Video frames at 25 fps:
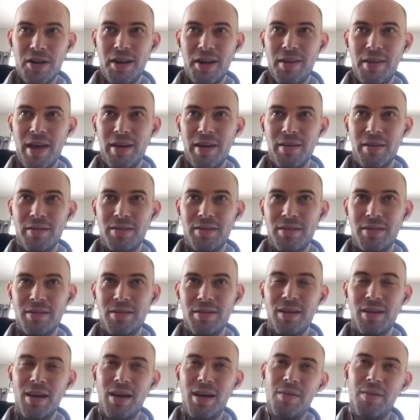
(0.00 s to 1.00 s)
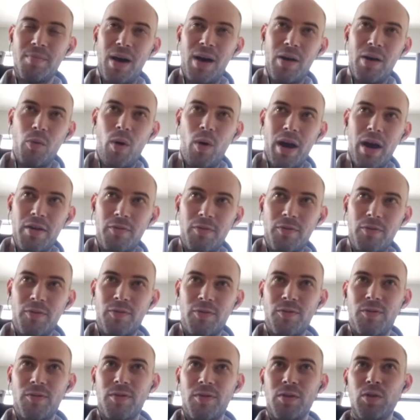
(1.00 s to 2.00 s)
And then my
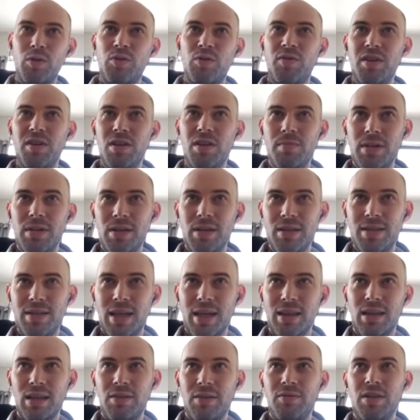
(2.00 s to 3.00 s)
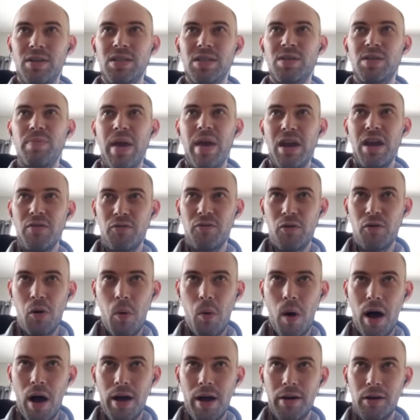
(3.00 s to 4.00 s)
wife, who's Vietnamese, had lived in Spain for a
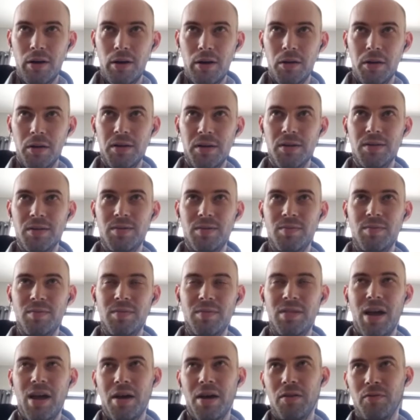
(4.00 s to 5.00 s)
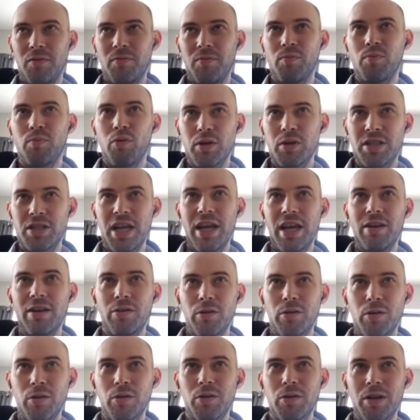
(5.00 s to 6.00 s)
while and kind of retained
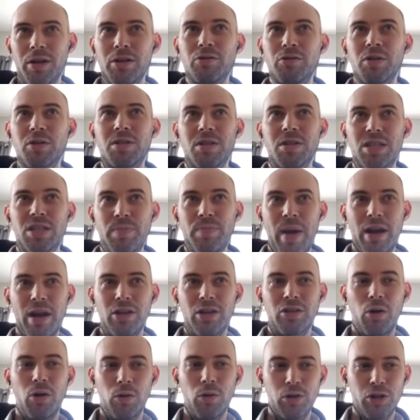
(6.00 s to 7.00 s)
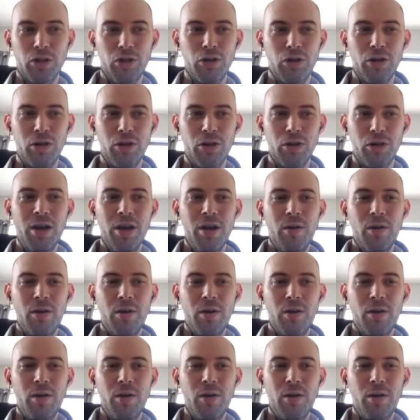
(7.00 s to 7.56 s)
her interest in Spanish culture